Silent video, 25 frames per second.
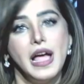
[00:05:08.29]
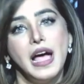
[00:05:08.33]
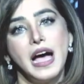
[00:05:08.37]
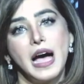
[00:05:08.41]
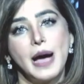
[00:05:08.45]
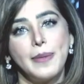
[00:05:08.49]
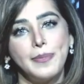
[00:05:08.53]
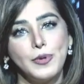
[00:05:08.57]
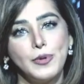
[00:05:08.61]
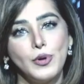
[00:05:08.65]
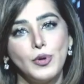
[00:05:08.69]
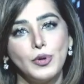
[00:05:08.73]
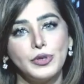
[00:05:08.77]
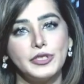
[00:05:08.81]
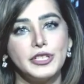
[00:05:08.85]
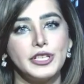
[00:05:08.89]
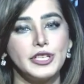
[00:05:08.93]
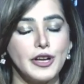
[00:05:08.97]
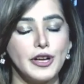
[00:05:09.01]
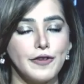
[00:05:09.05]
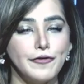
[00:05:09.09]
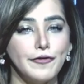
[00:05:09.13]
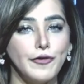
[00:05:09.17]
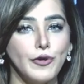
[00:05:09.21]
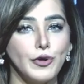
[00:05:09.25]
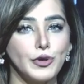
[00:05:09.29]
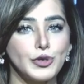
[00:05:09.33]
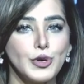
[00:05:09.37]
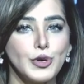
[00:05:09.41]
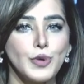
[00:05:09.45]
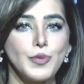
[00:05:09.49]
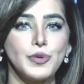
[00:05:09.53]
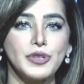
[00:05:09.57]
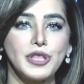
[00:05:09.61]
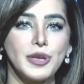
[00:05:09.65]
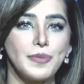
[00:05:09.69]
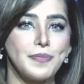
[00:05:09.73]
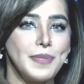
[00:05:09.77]
uploaded a photo
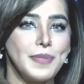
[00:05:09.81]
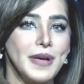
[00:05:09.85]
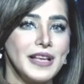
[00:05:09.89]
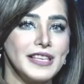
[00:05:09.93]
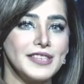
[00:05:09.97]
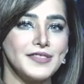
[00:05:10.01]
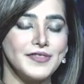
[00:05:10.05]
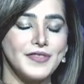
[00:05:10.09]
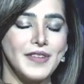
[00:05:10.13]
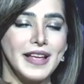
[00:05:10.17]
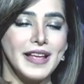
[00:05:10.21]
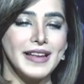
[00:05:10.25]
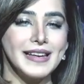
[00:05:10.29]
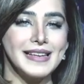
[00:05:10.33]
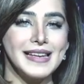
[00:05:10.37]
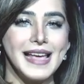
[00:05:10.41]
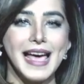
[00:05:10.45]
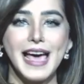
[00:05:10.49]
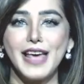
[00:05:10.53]
with her best friend